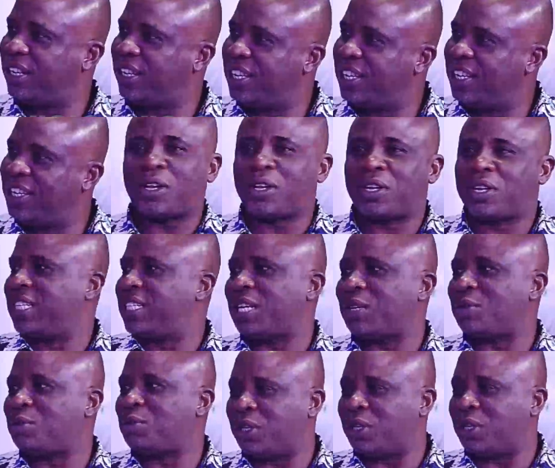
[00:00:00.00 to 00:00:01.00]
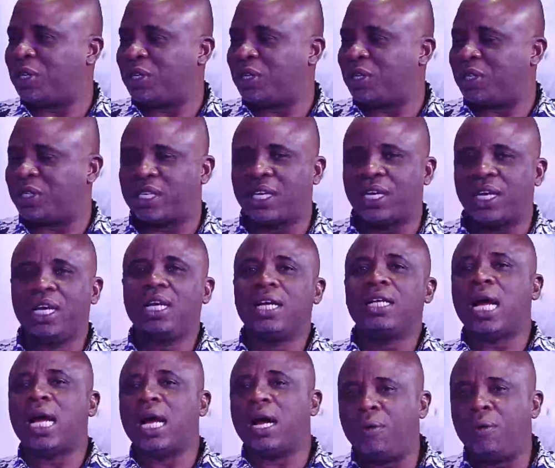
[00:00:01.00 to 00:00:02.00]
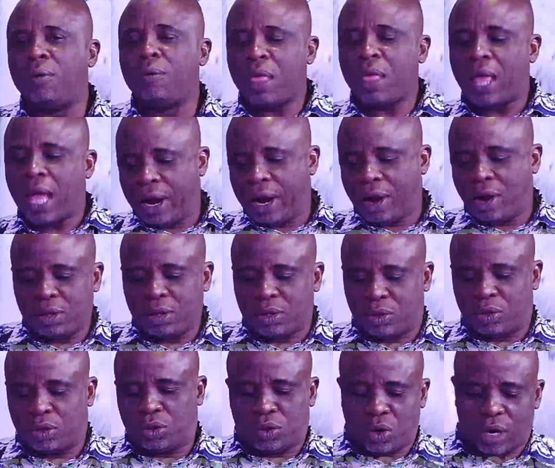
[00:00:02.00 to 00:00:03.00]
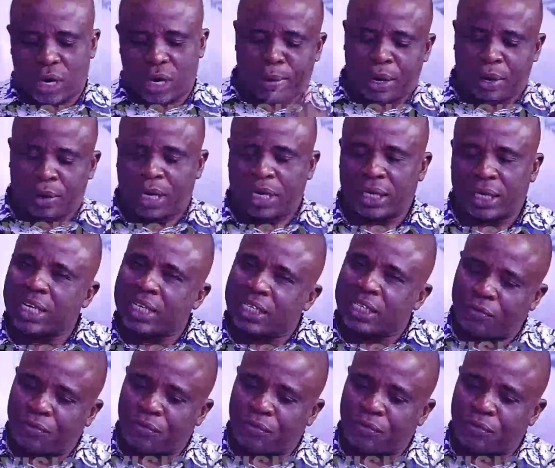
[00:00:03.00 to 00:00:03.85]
He's not registered with us. Now, I can't talk about that. There's a